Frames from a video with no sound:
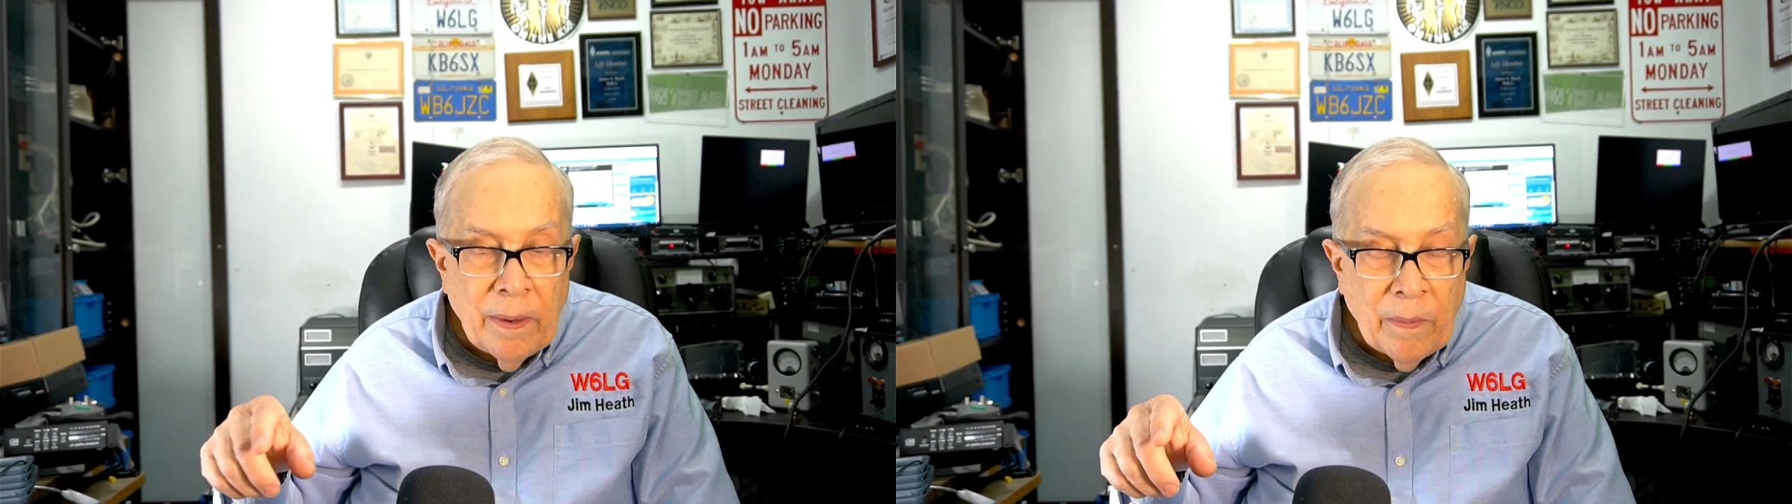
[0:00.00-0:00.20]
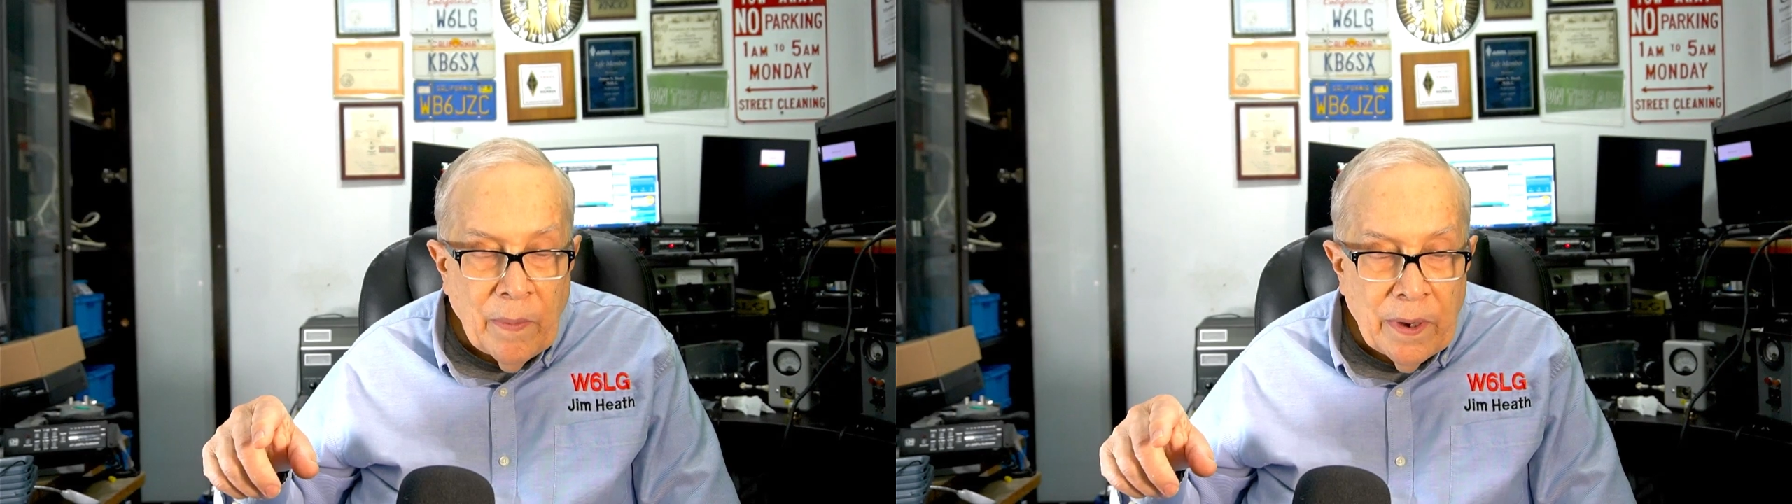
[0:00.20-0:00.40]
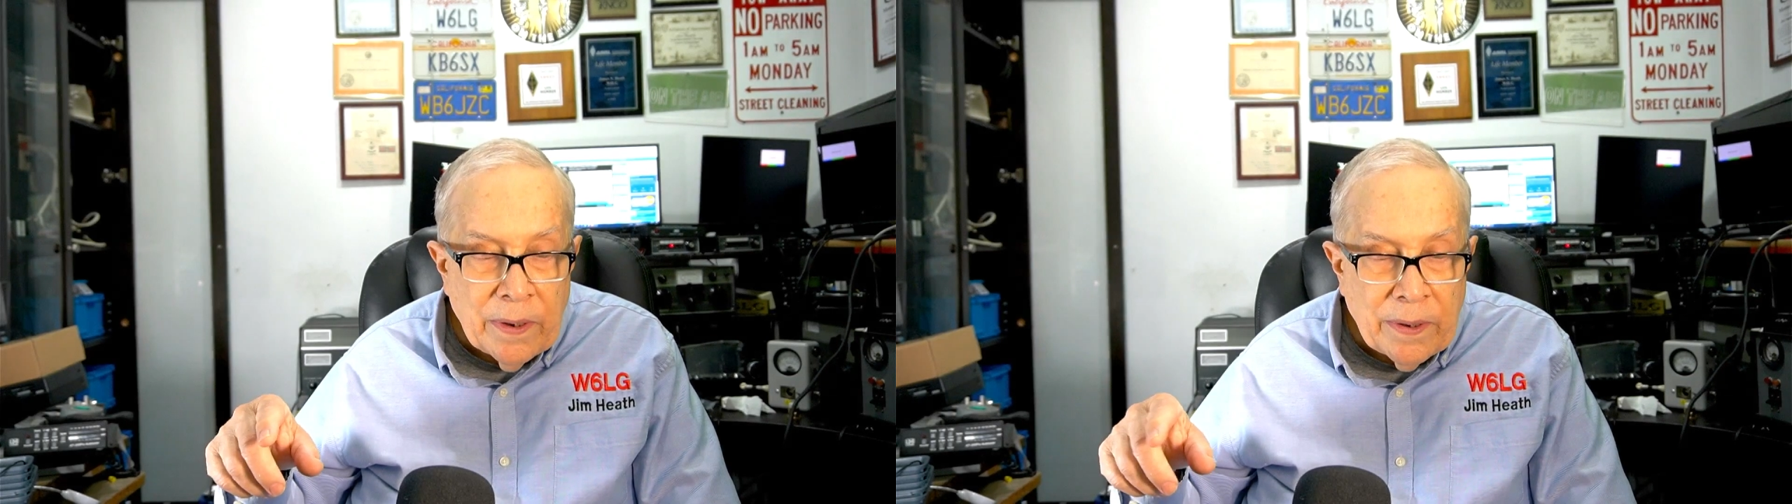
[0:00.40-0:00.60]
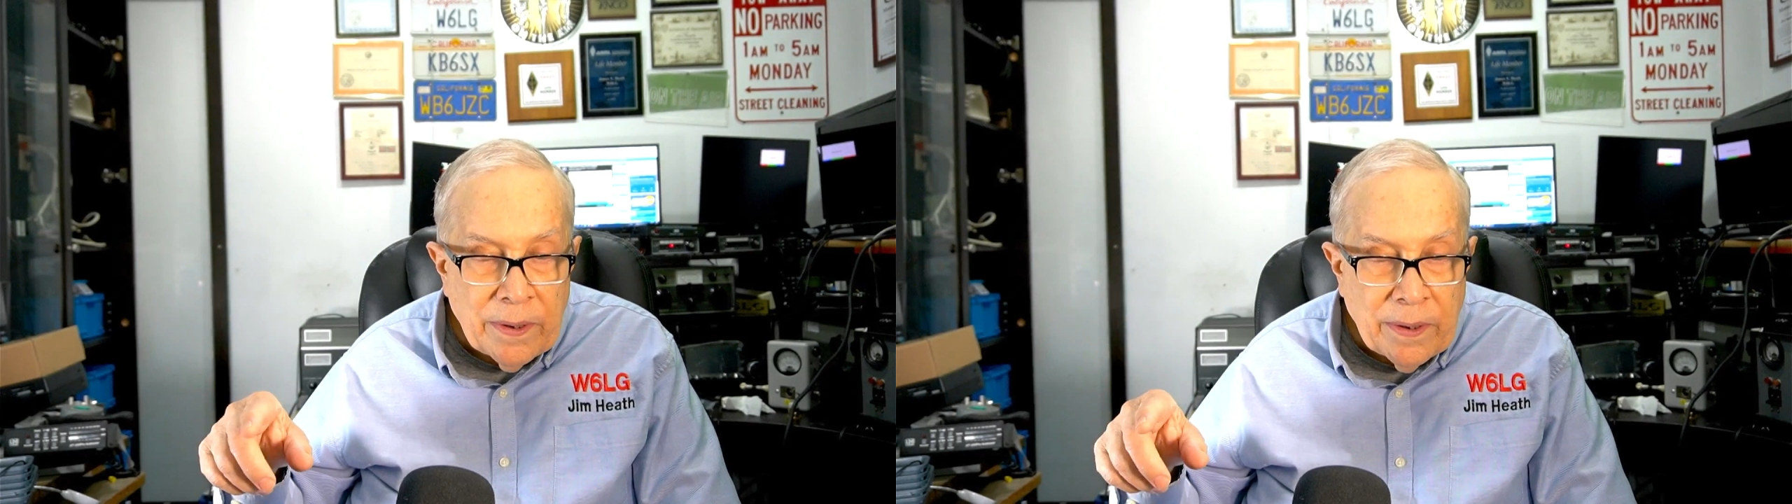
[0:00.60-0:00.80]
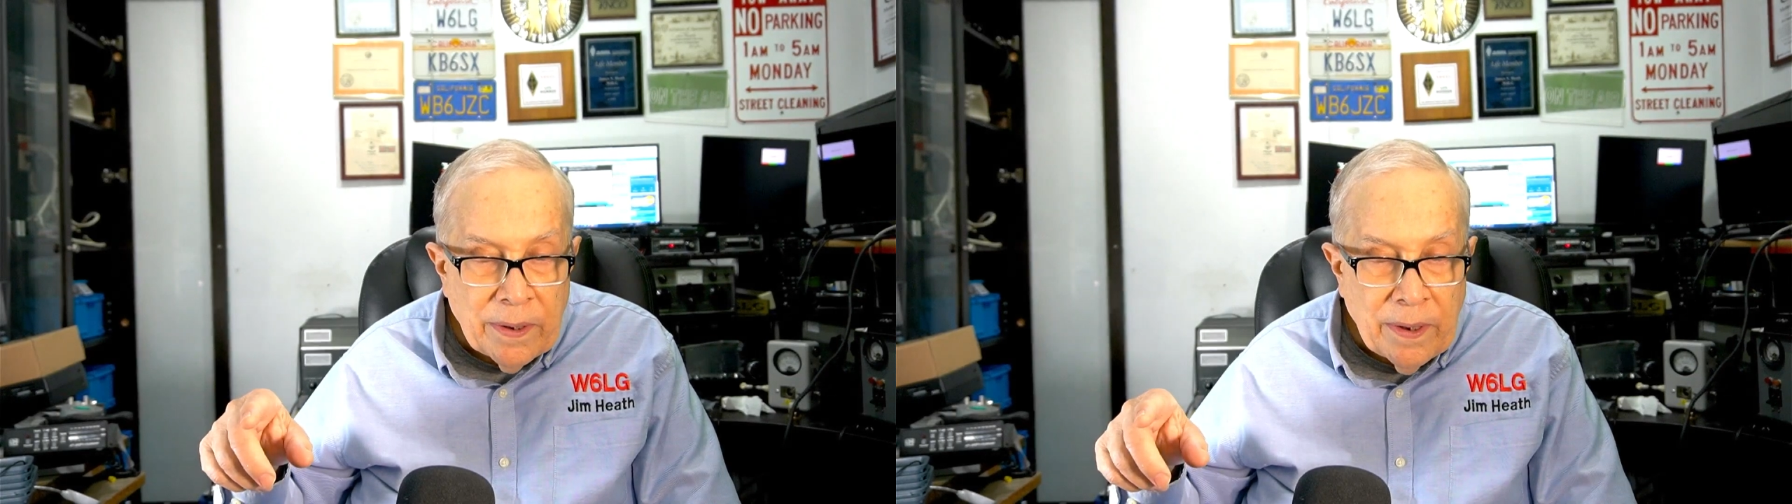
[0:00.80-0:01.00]

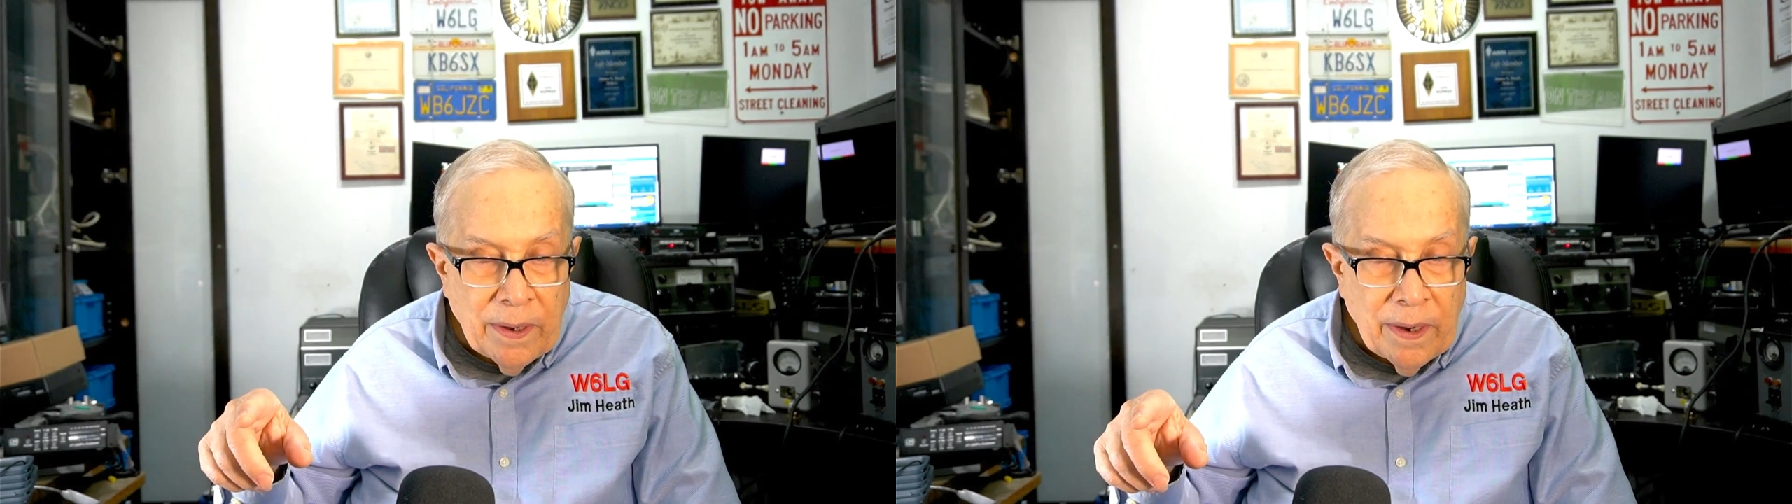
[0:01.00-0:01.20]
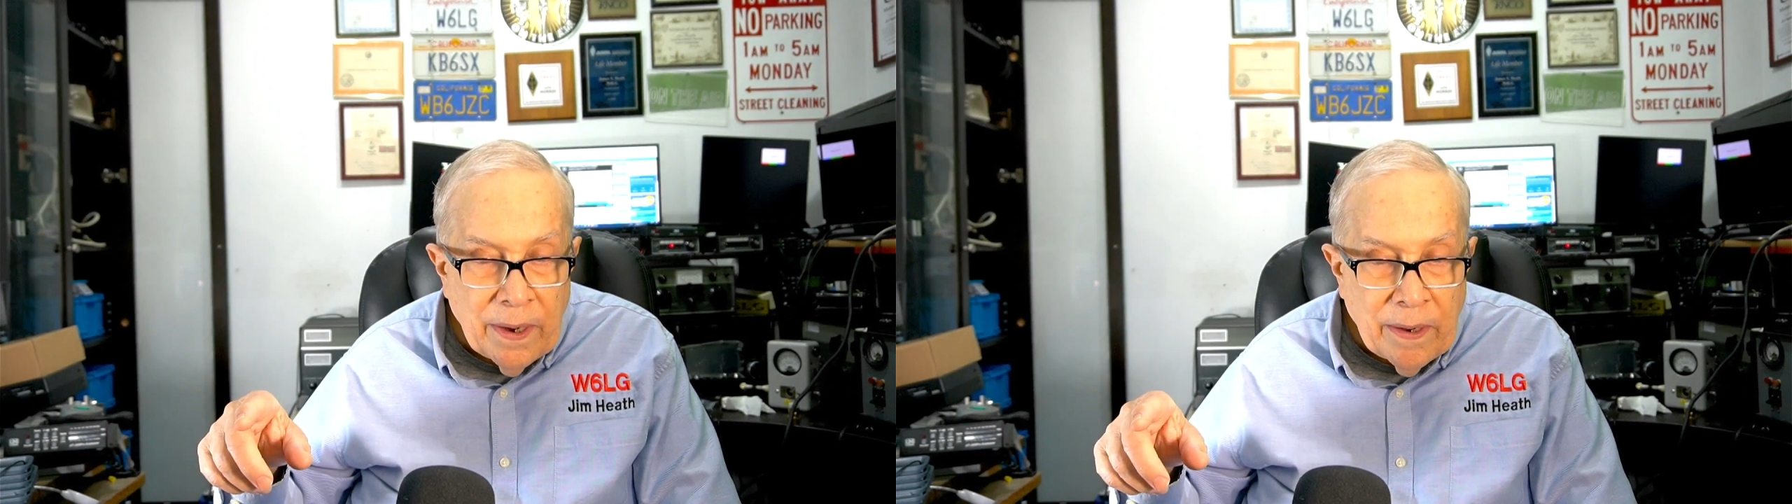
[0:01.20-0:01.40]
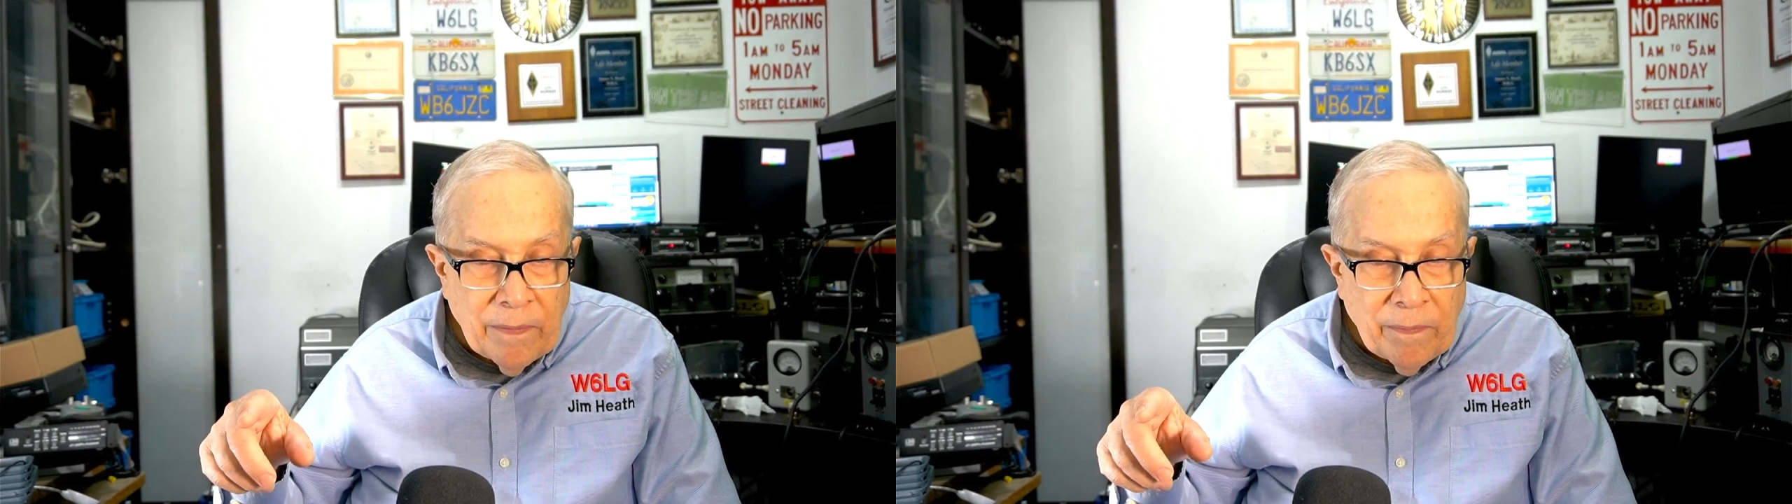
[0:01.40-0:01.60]
was uh,